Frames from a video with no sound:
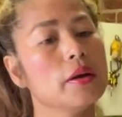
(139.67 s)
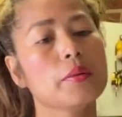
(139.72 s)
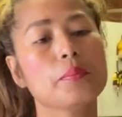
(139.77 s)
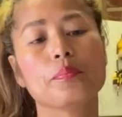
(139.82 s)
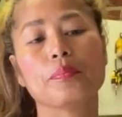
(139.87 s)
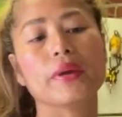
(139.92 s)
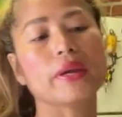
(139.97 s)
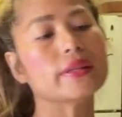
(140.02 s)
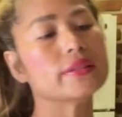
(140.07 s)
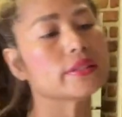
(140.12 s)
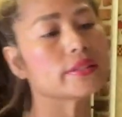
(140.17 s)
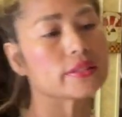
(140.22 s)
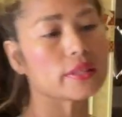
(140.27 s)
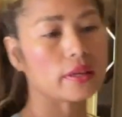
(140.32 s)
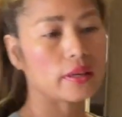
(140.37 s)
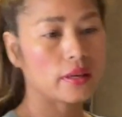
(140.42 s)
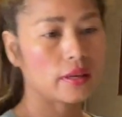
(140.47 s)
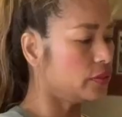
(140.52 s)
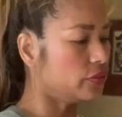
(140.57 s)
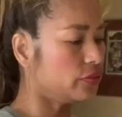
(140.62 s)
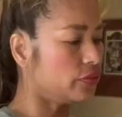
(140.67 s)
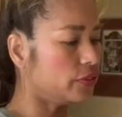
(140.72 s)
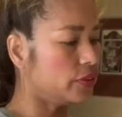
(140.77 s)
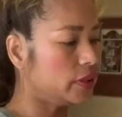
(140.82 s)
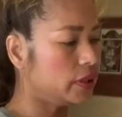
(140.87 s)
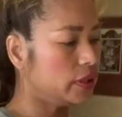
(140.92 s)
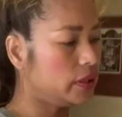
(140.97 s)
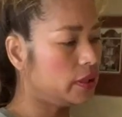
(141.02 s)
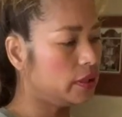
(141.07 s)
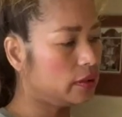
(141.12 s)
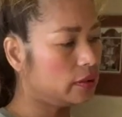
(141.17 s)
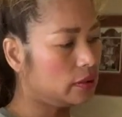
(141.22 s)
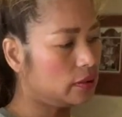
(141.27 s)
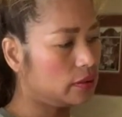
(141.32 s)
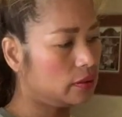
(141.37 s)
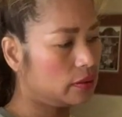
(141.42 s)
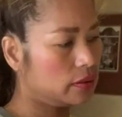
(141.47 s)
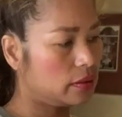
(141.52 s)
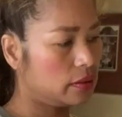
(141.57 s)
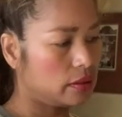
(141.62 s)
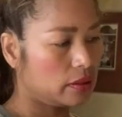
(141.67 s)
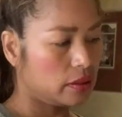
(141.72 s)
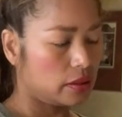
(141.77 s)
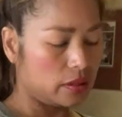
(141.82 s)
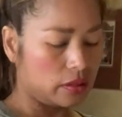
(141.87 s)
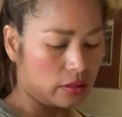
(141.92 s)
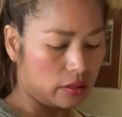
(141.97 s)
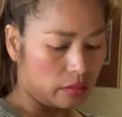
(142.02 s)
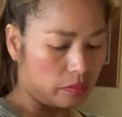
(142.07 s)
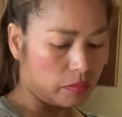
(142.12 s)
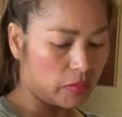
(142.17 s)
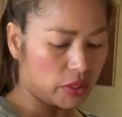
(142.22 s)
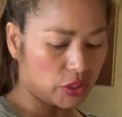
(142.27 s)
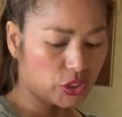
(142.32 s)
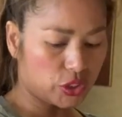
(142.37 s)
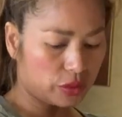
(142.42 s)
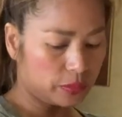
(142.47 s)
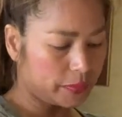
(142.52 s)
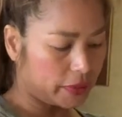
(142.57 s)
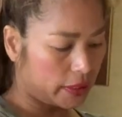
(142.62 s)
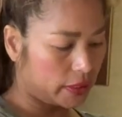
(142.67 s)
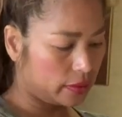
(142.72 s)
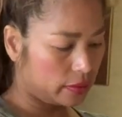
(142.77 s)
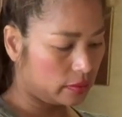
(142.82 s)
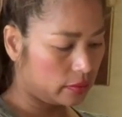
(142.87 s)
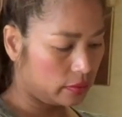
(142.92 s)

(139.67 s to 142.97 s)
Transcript: pizza, different measurement,